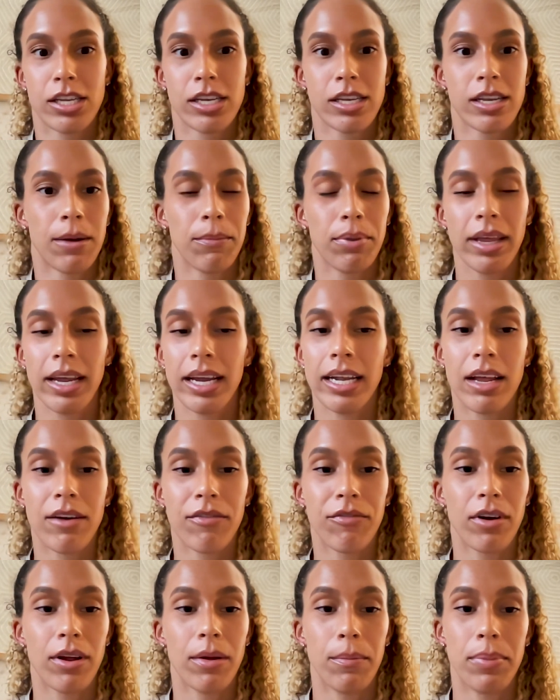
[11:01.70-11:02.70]
completely
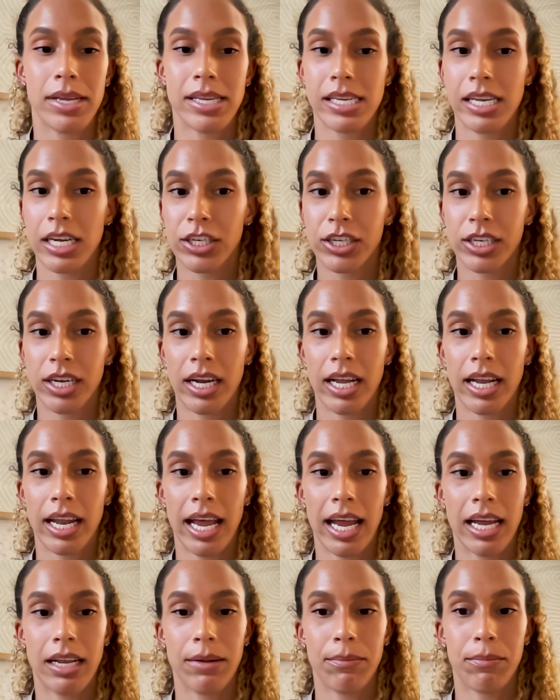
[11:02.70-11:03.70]
different position
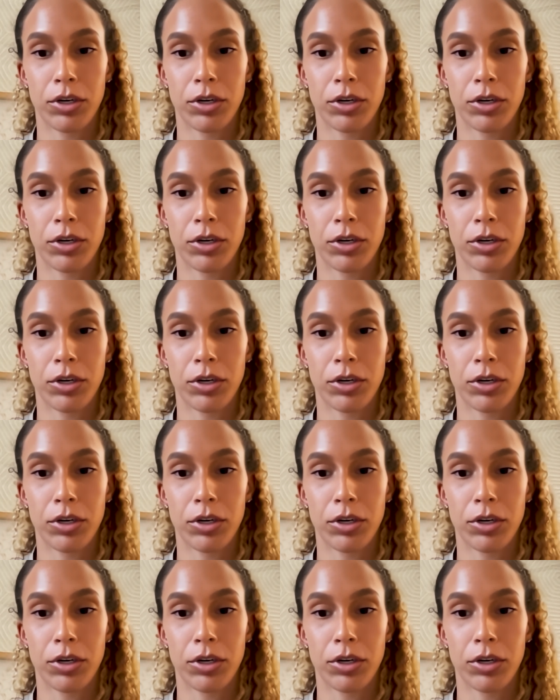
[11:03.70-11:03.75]
and